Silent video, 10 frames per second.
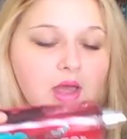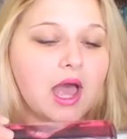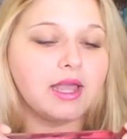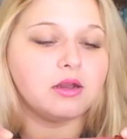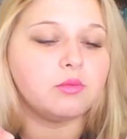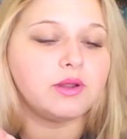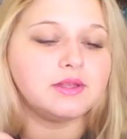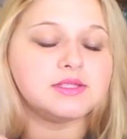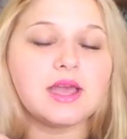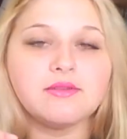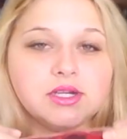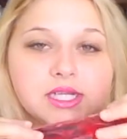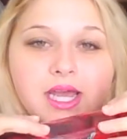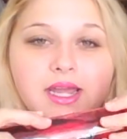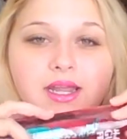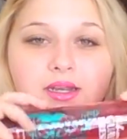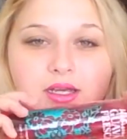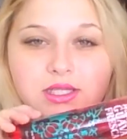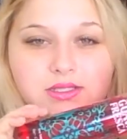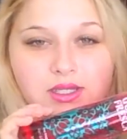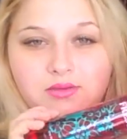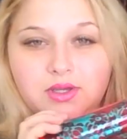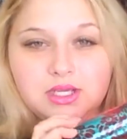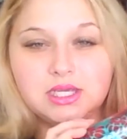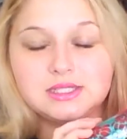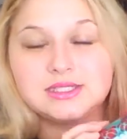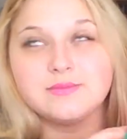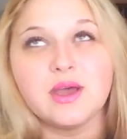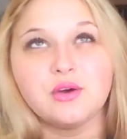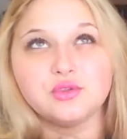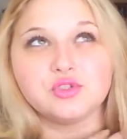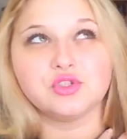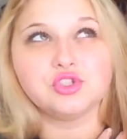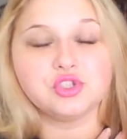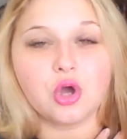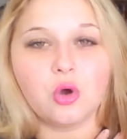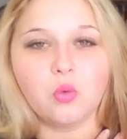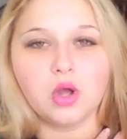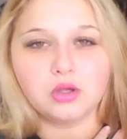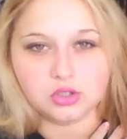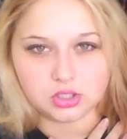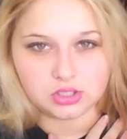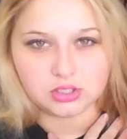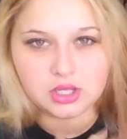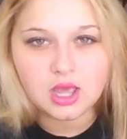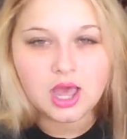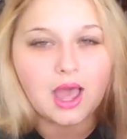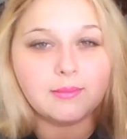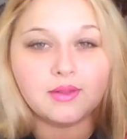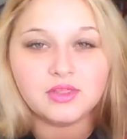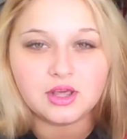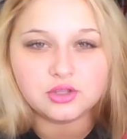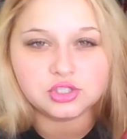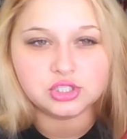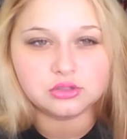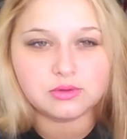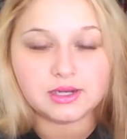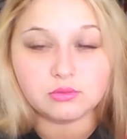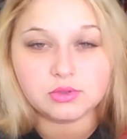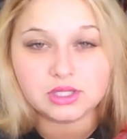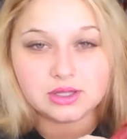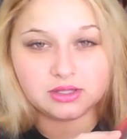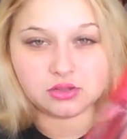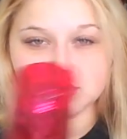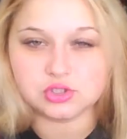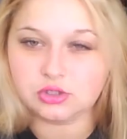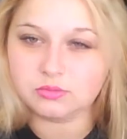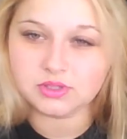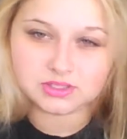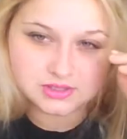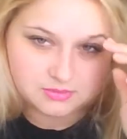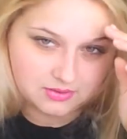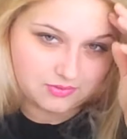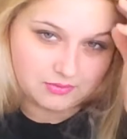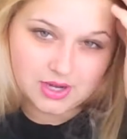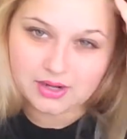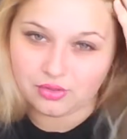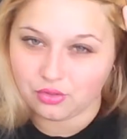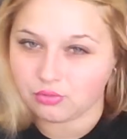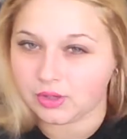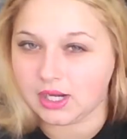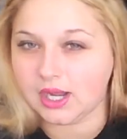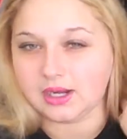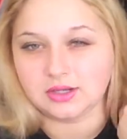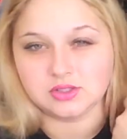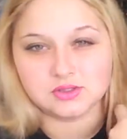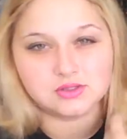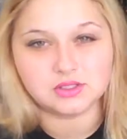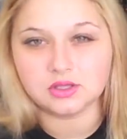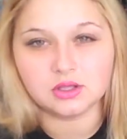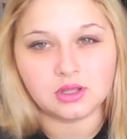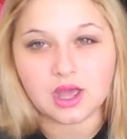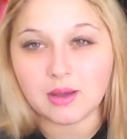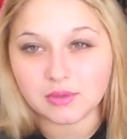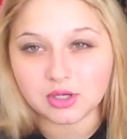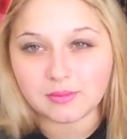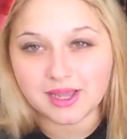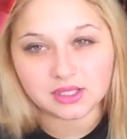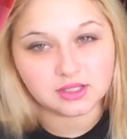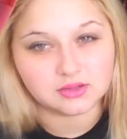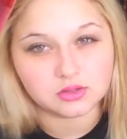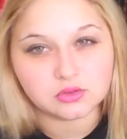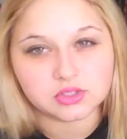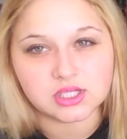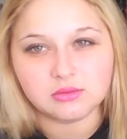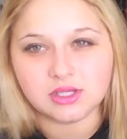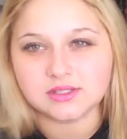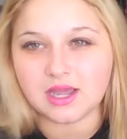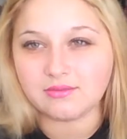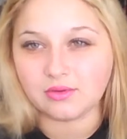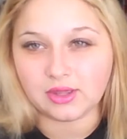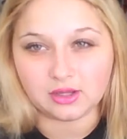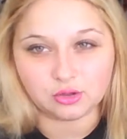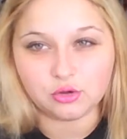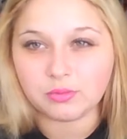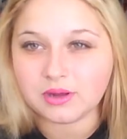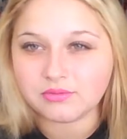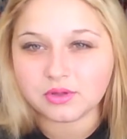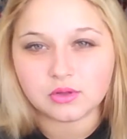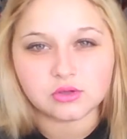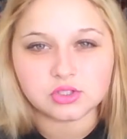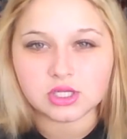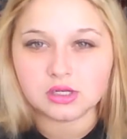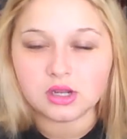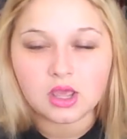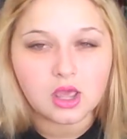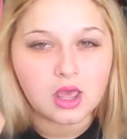I could wear this every day and not get sick of it. It smells so good. I bought the other two, and I really like those two, but this is my favorite out of the three, and I'm going to go back and get the lotion because I have a coupon for the lotion.